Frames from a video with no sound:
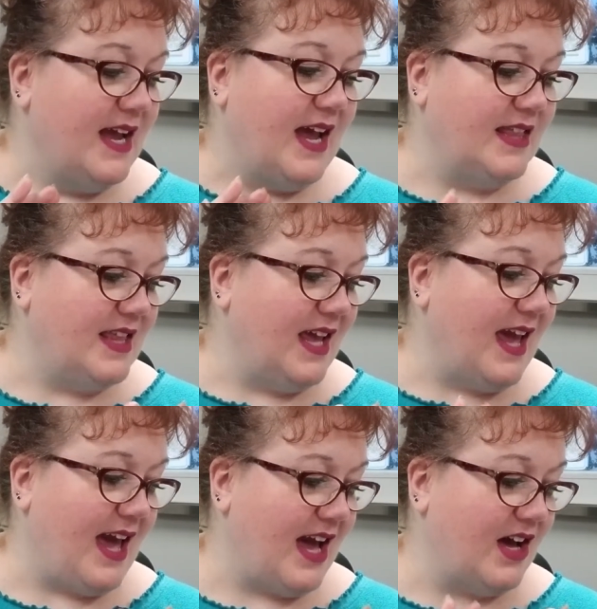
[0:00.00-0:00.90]
And they
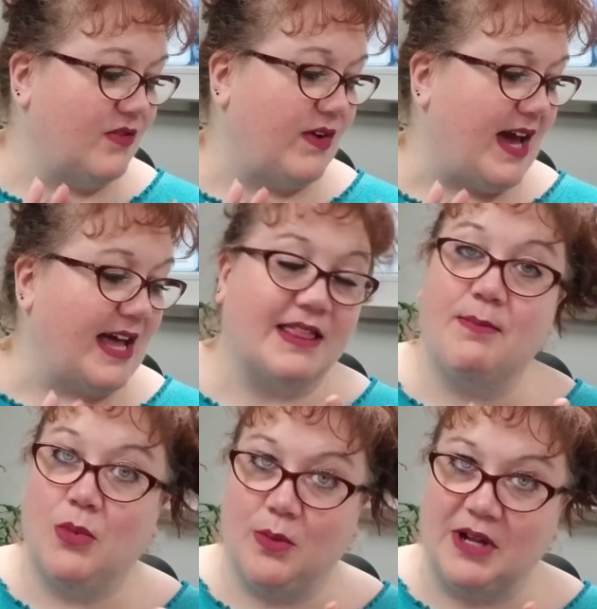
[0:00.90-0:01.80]
have, at the
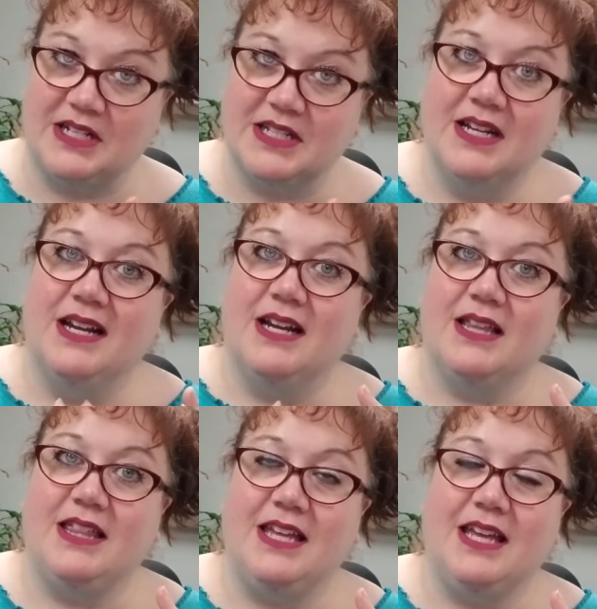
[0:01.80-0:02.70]
moment,
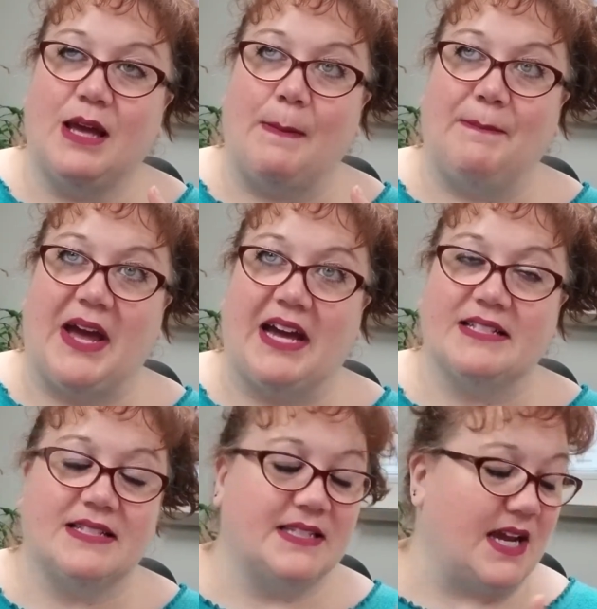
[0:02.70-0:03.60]
the
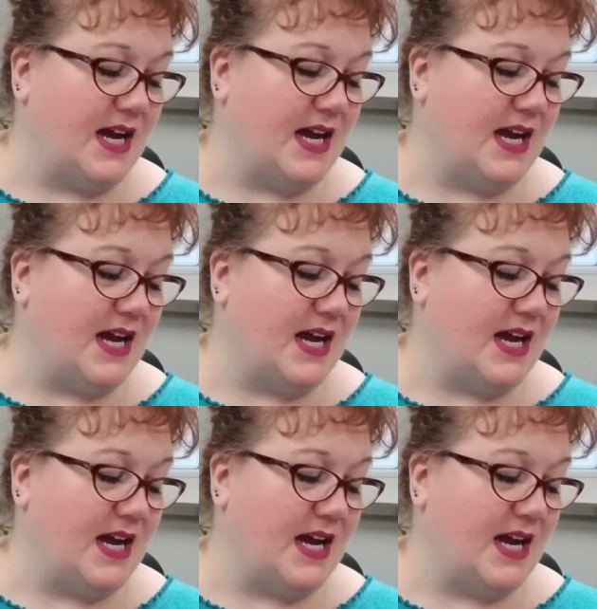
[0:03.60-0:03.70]
best,